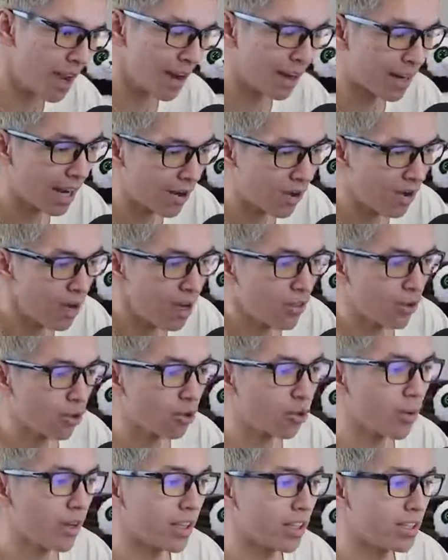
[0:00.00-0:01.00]
Now, the
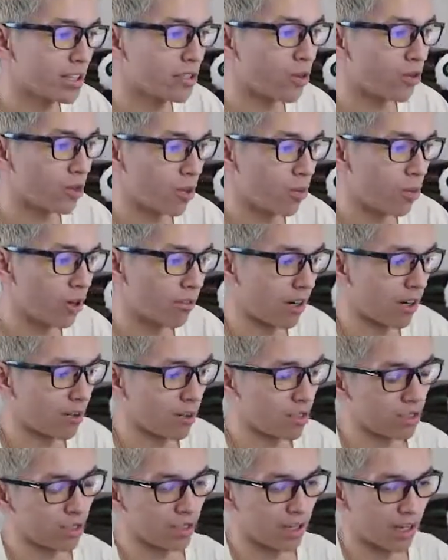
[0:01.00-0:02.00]
only way this is going to work, right,
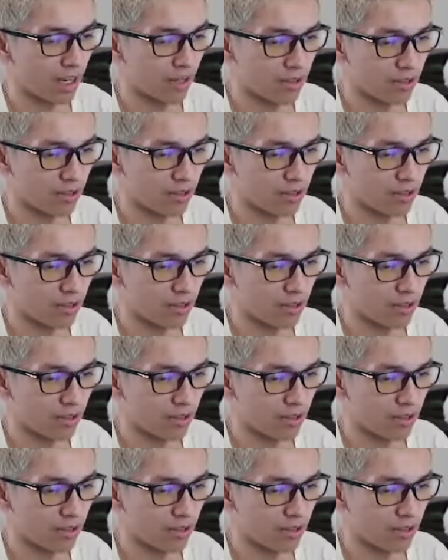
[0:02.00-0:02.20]
which is, again,